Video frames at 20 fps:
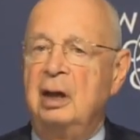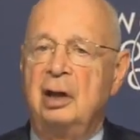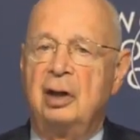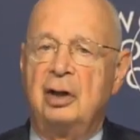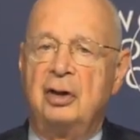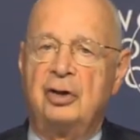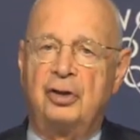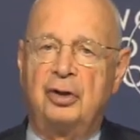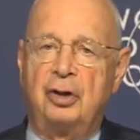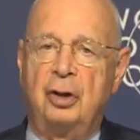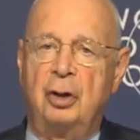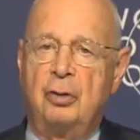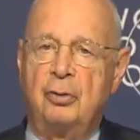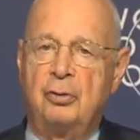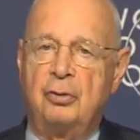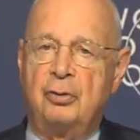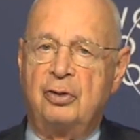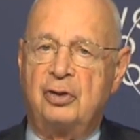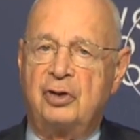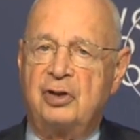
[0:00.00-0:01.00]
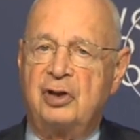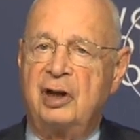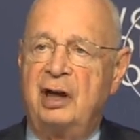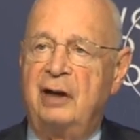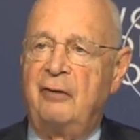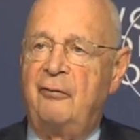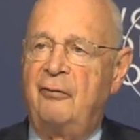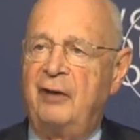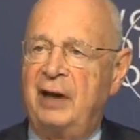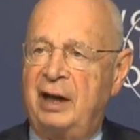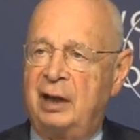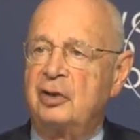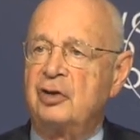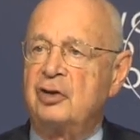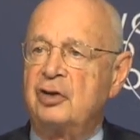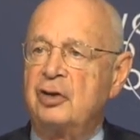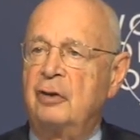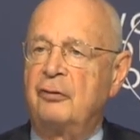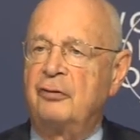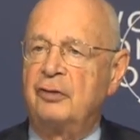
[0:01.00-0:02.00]
from ever being able to
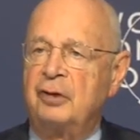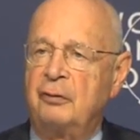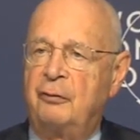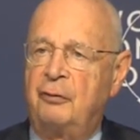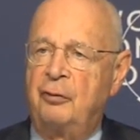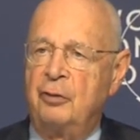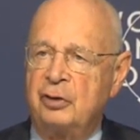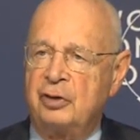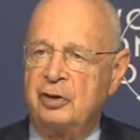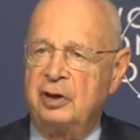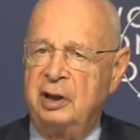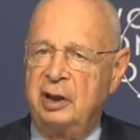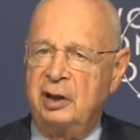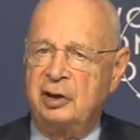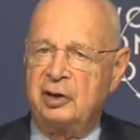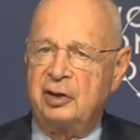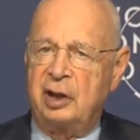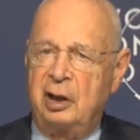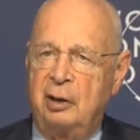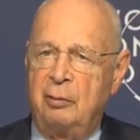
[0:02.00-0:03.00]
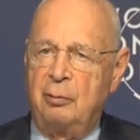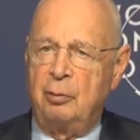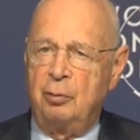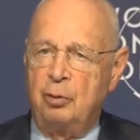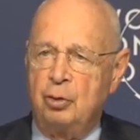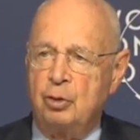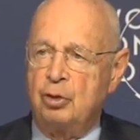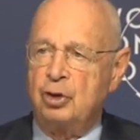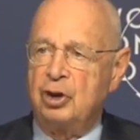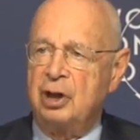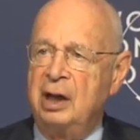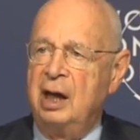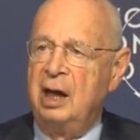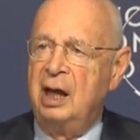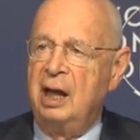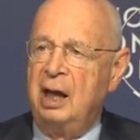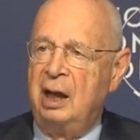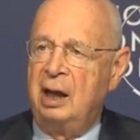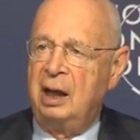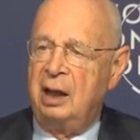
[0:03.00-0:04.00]
attain it, then we will not
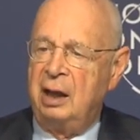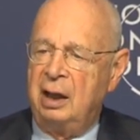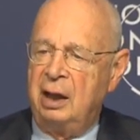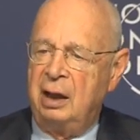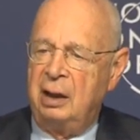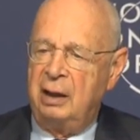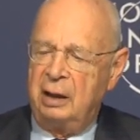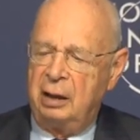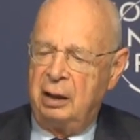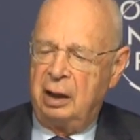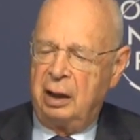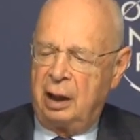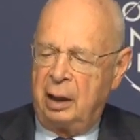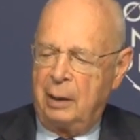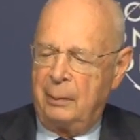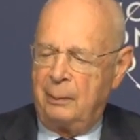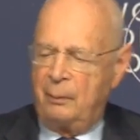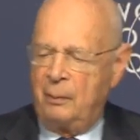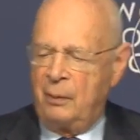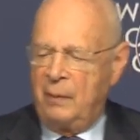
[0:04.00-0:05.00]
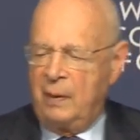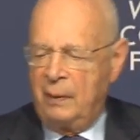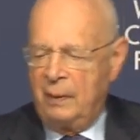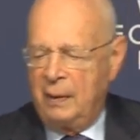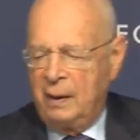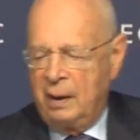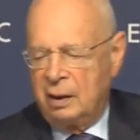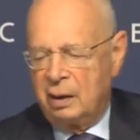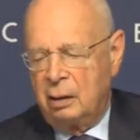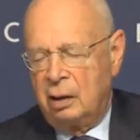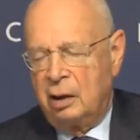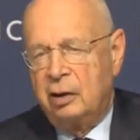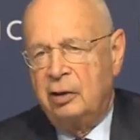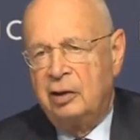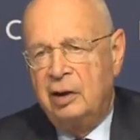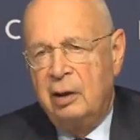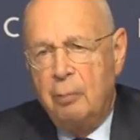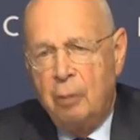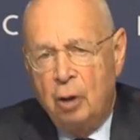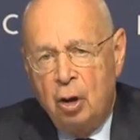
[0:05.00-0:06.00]
impede everybody else like that.
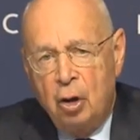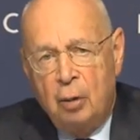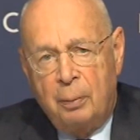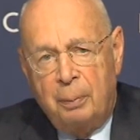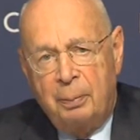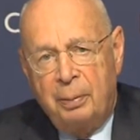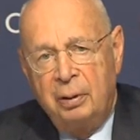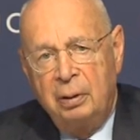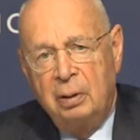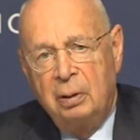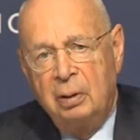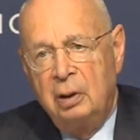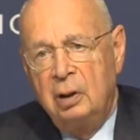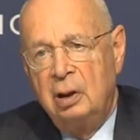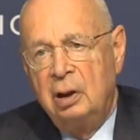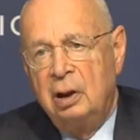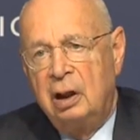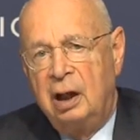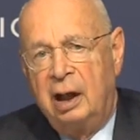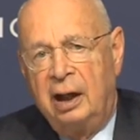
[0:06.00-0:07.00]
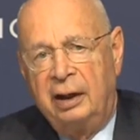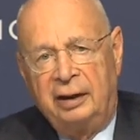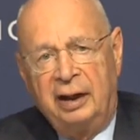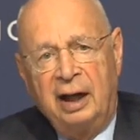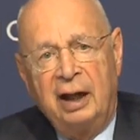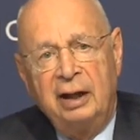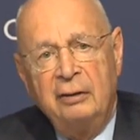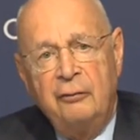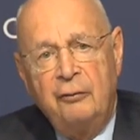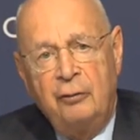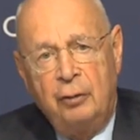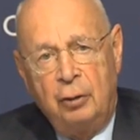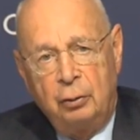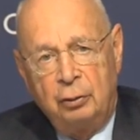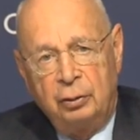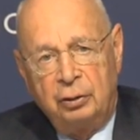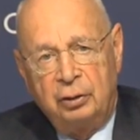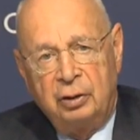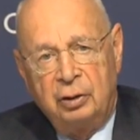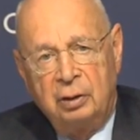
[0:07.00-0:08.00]
And uh, that may get
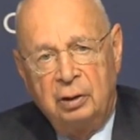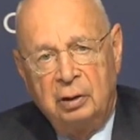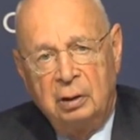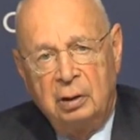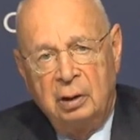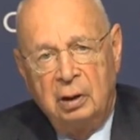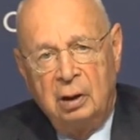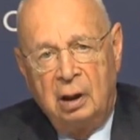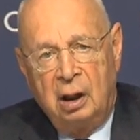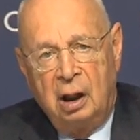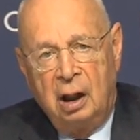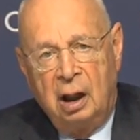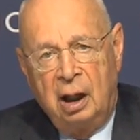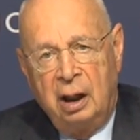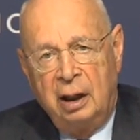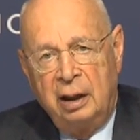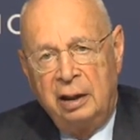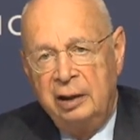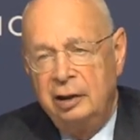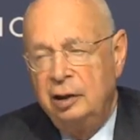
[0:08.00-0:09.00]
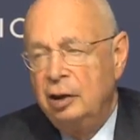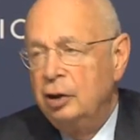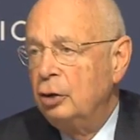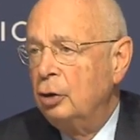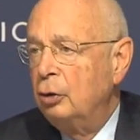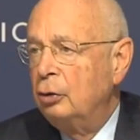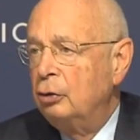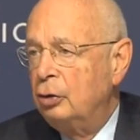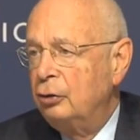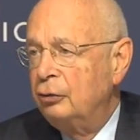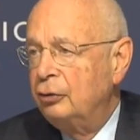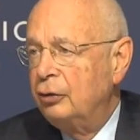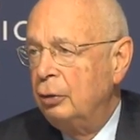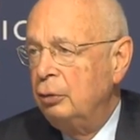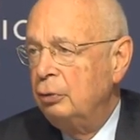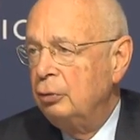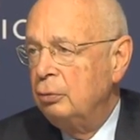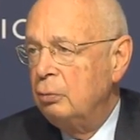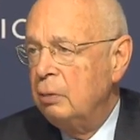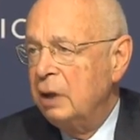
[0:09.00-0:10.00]
you spared your head when
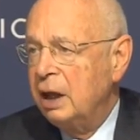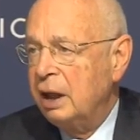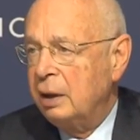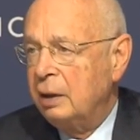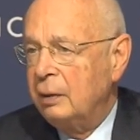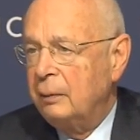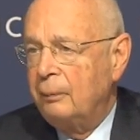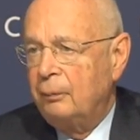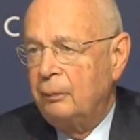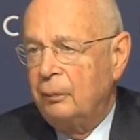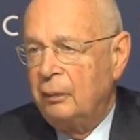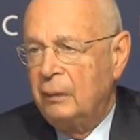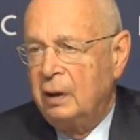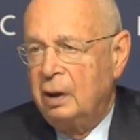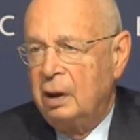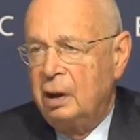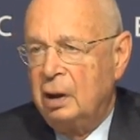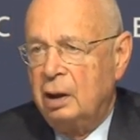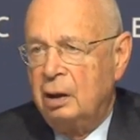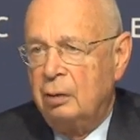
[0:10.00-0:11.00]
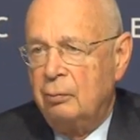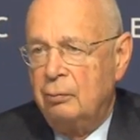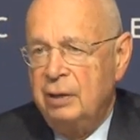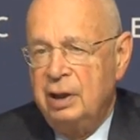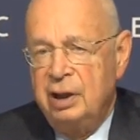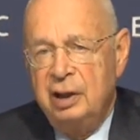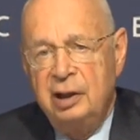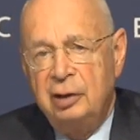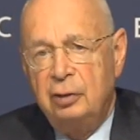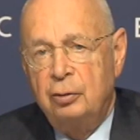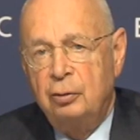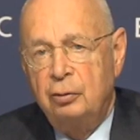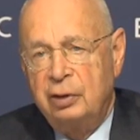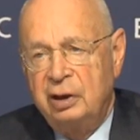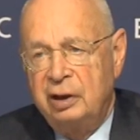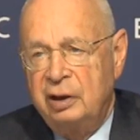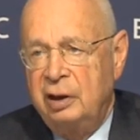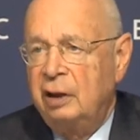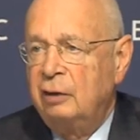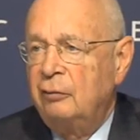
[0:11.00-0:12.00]
the time comes. So
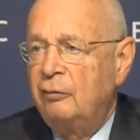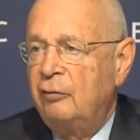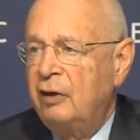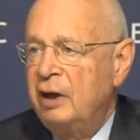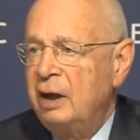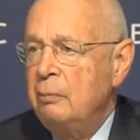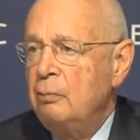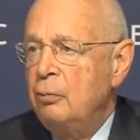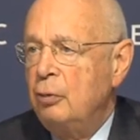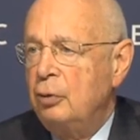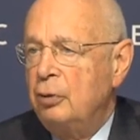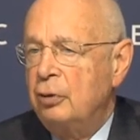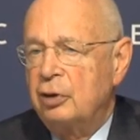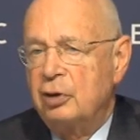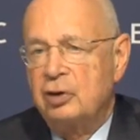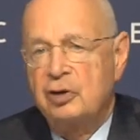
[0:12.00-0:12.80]
peace, everybody.